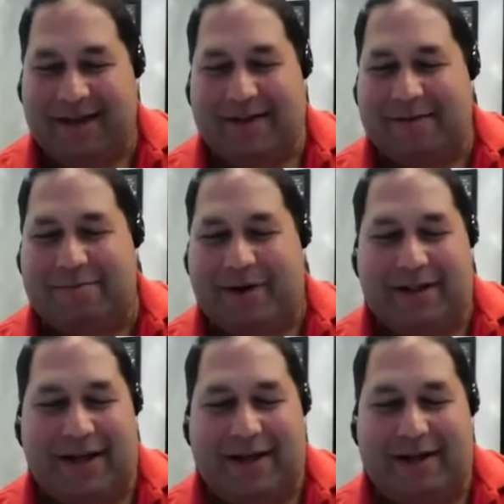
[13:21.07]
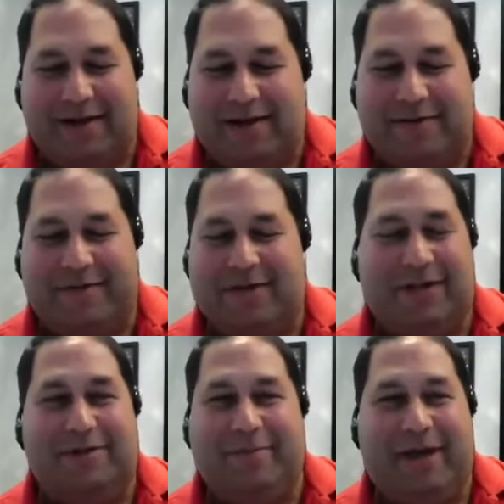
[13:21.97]
I don't think Leno could have
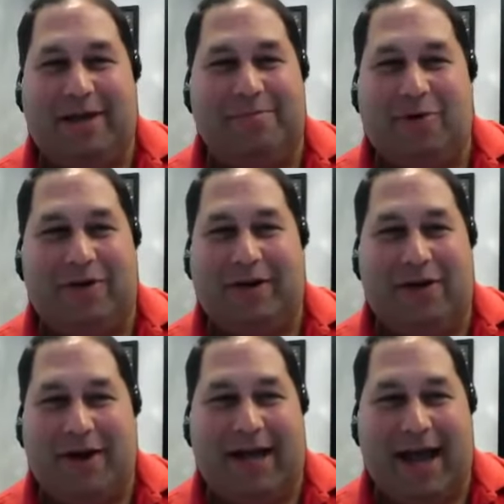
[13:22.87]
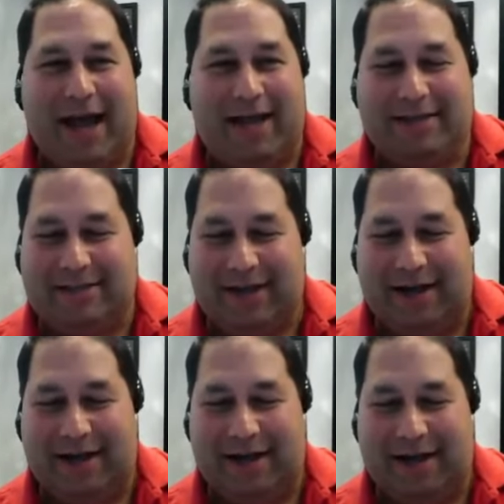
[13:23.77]
endeared me any more than he already has
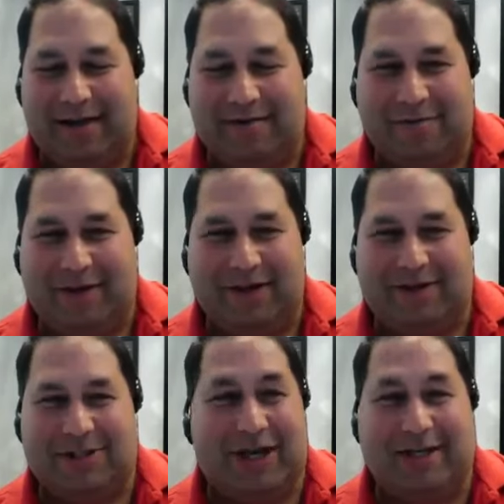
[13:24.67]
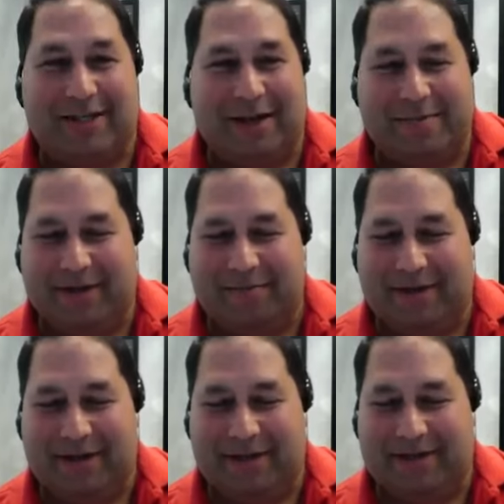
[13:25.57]
with his shot-stopping
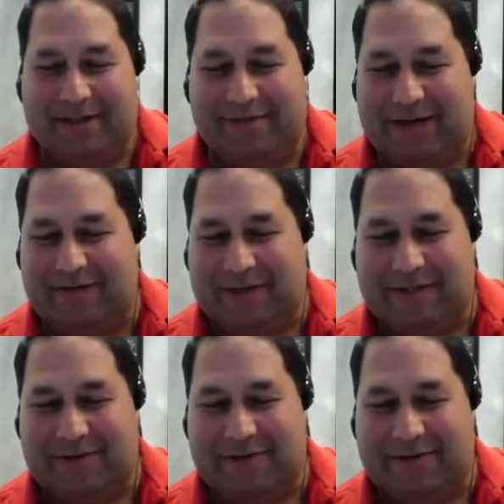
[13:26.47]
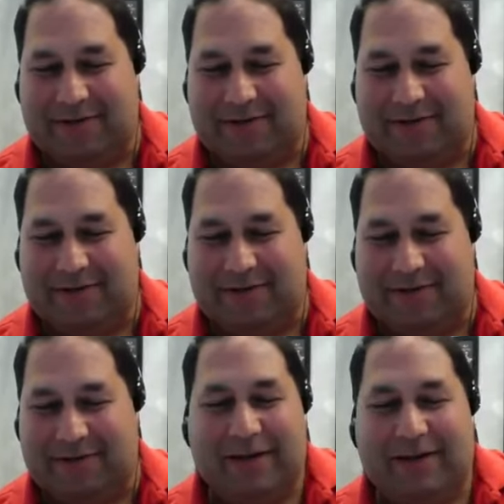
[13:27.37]
abilities in recent
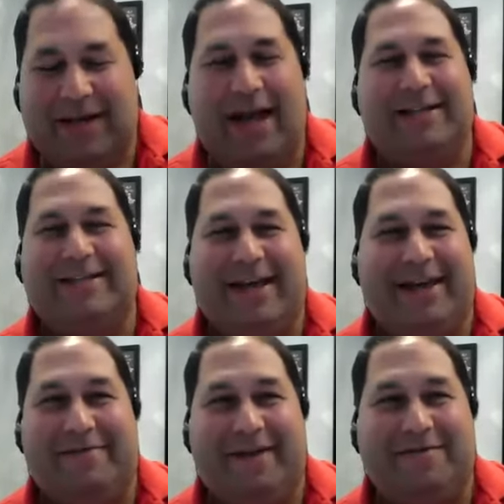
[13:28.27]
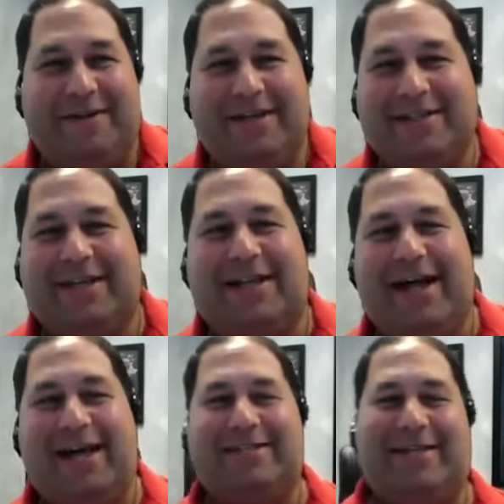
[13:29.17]
weeks. But god damn,
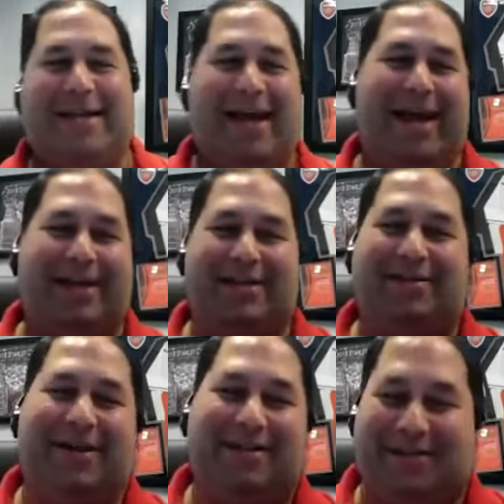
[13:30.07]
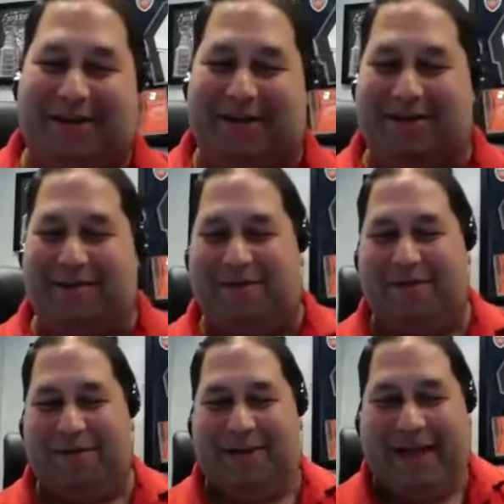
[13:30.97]
after his classic act, and you guys
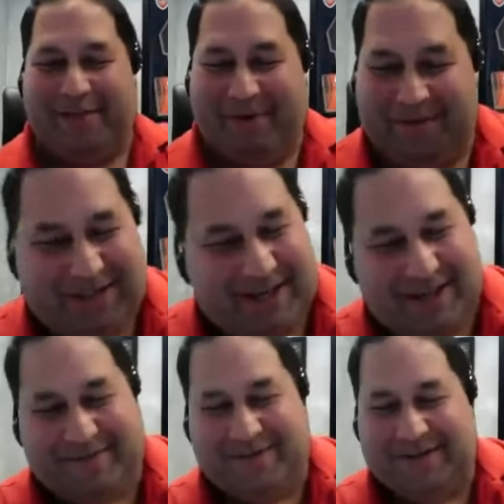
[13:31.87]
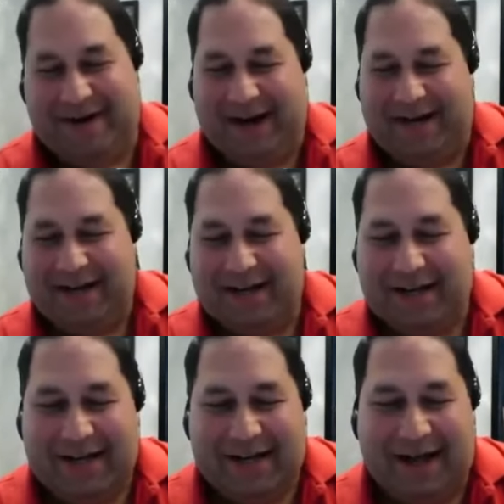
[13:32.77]
called it the full layman, which I think was
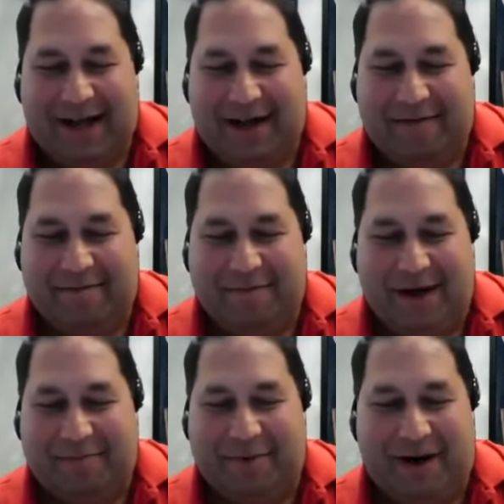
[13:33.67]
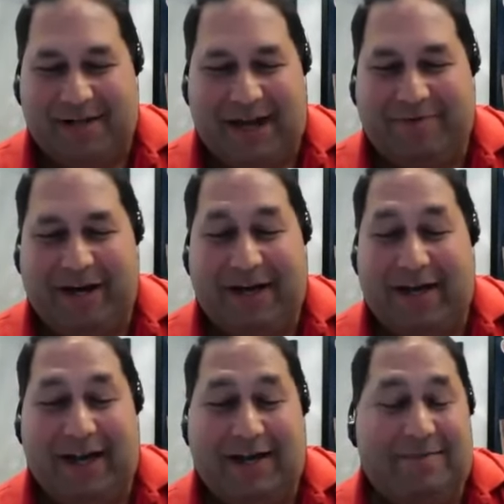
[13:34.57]
great, on
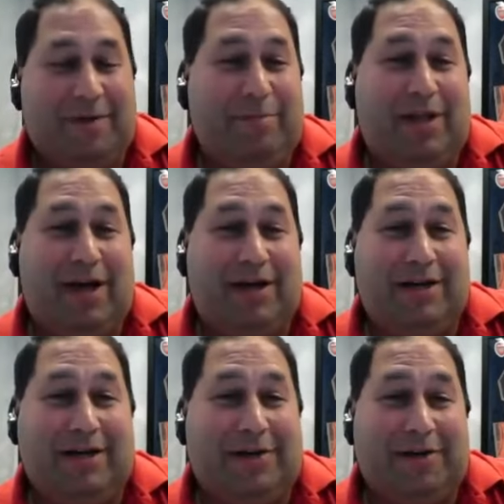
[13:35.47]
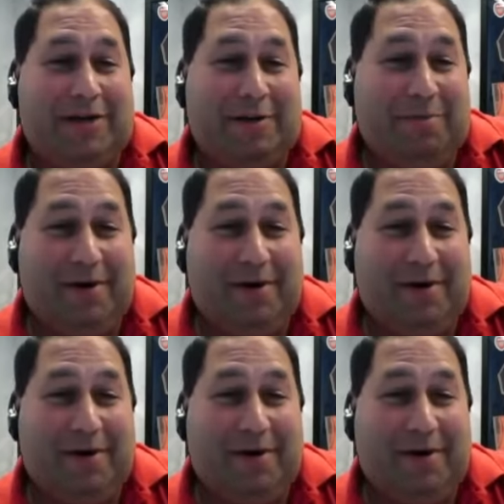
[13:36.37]
Barnes, I'm ready to hand him the Ballon de